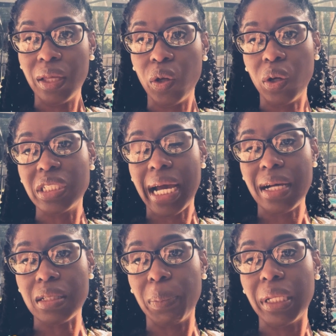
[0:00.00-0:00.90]
your
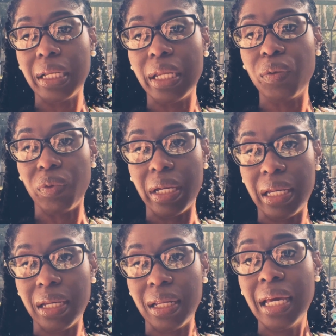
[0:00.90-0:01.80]
child's ability to
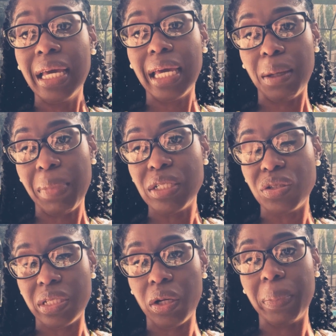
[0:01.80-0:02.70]
read. It
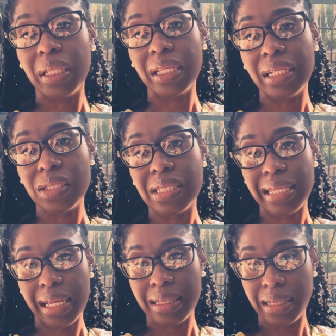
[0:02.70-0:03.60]
measures their ability to
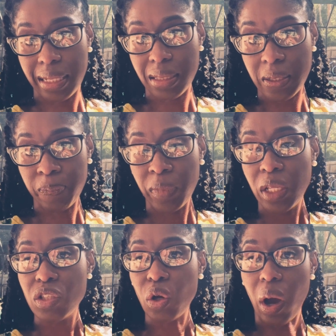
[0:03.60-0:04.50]
take a test.
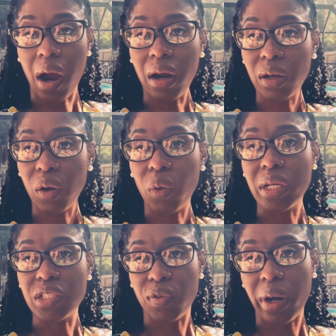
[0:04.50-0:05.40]
So our goal
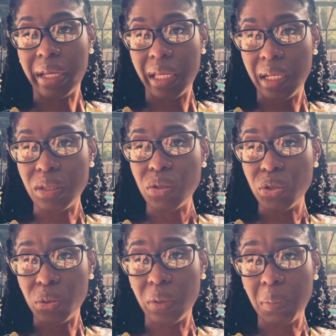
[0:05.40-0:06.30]
is for our kids to
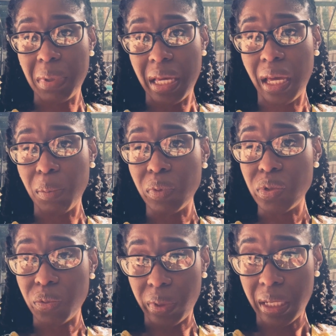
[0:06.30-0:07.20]
truly be able
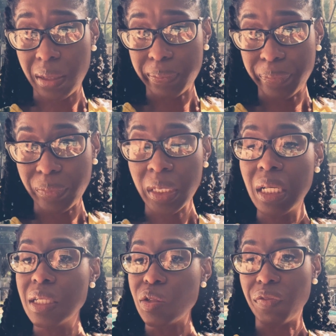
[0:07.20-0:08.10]
to read.
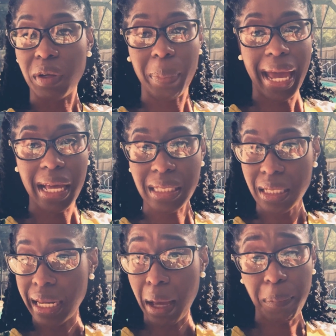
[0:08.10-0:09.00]
So if they're
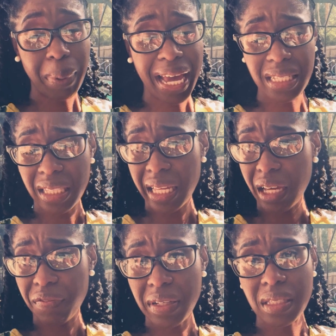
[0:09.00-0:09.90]
not passing the
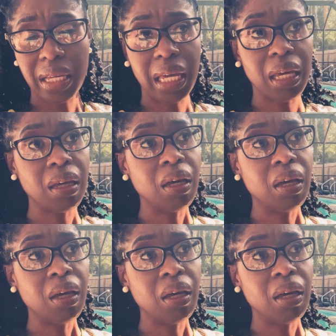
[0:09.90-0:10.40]
FSA,